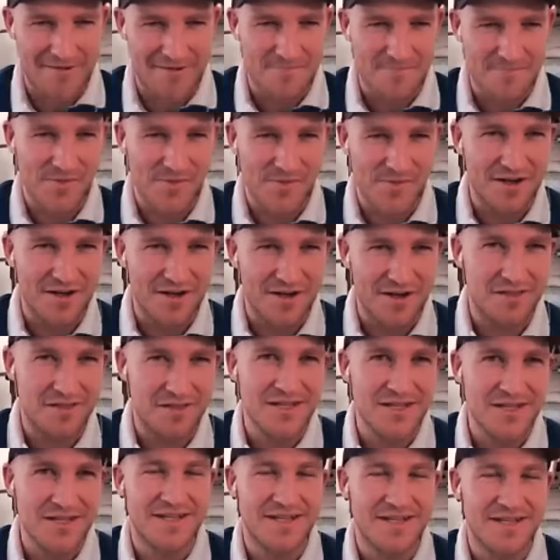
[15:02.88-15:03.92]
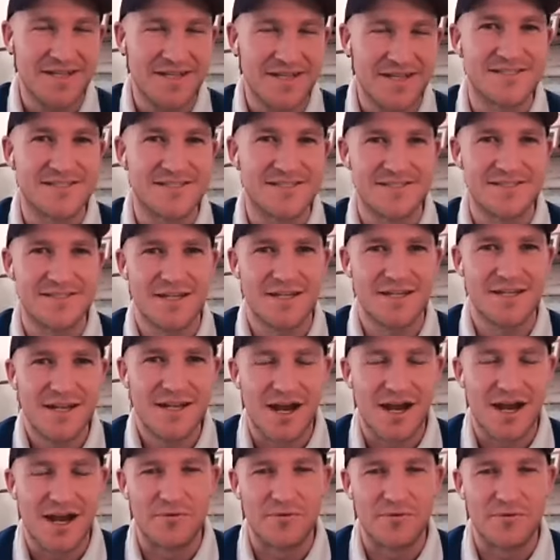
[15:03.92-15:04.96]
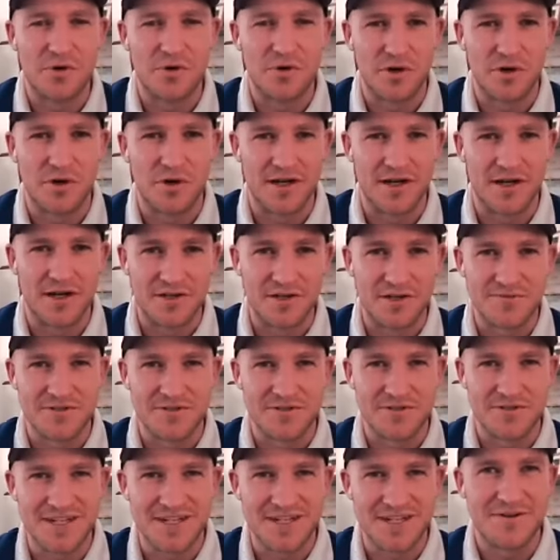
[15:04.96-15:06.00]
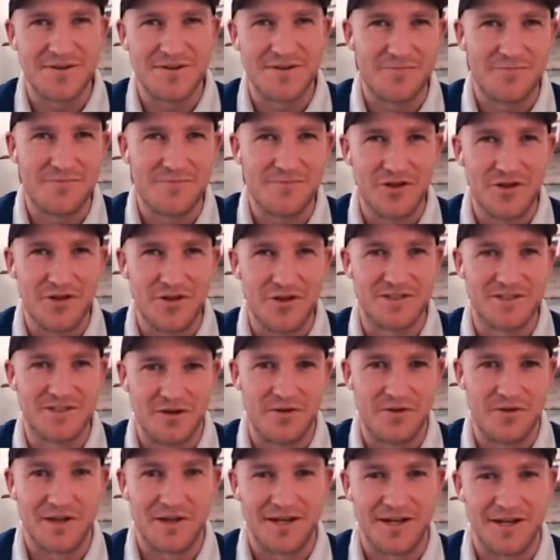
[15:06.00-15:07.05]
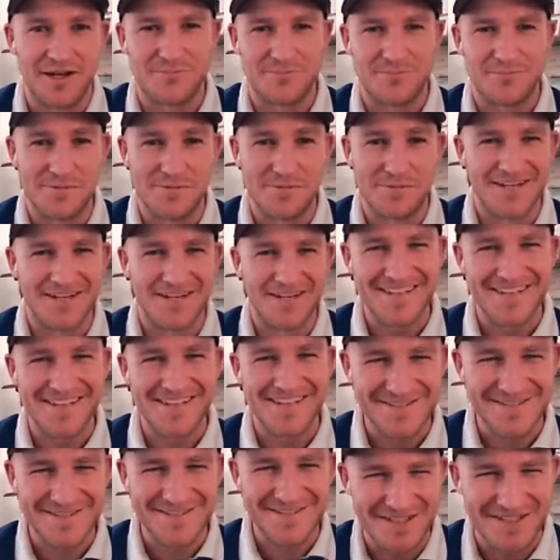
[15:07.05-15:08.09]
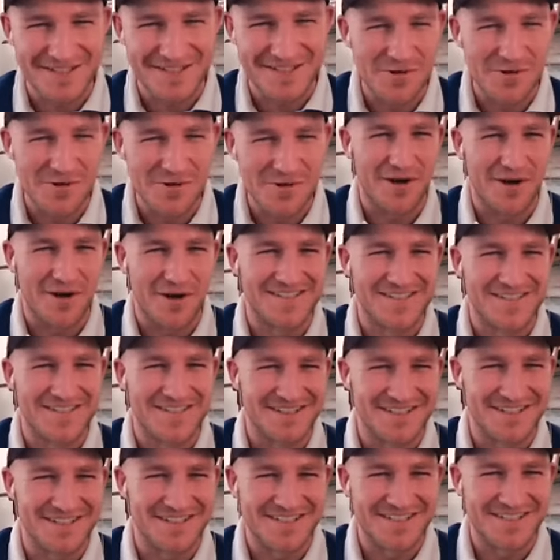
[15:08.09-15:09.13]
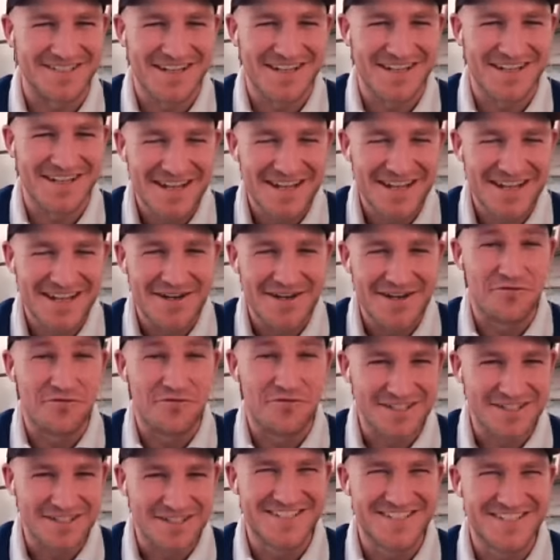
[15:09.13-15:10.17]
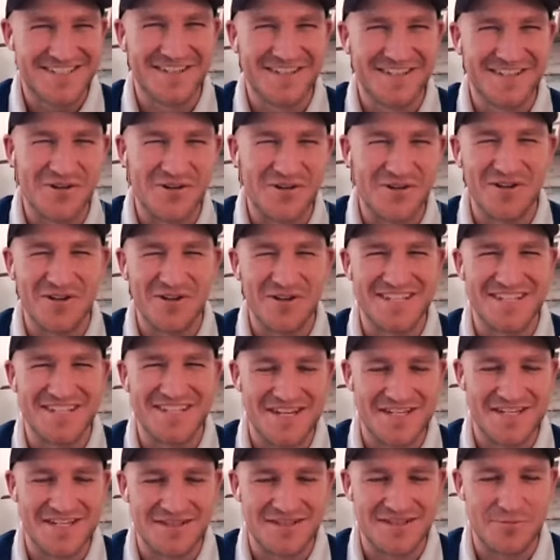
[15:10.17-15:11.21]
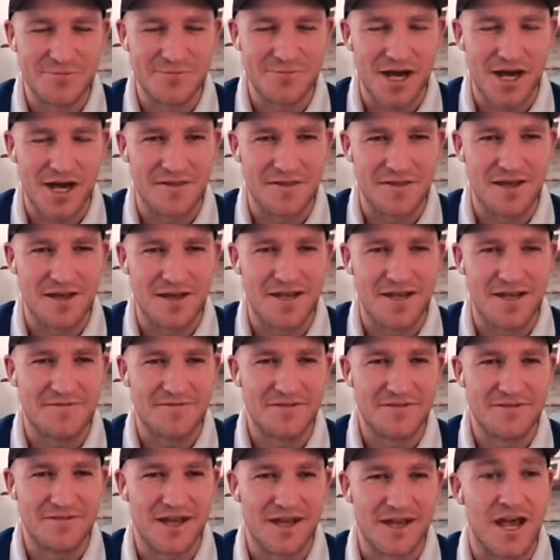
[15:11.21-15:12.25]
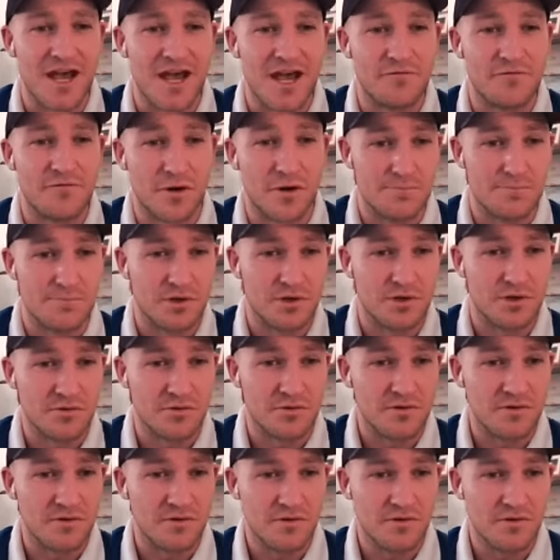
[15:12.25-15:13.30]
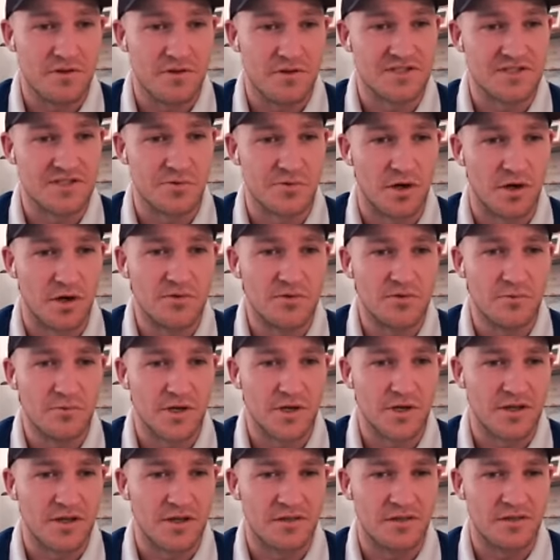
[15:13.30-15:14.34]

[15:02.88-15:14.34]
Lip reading: I think it's a real credit. I just want to say, firstly, not that they're probably going to hear this, but it's a real credit to no offense, to the organisation, the way that they have rebuilt the squad with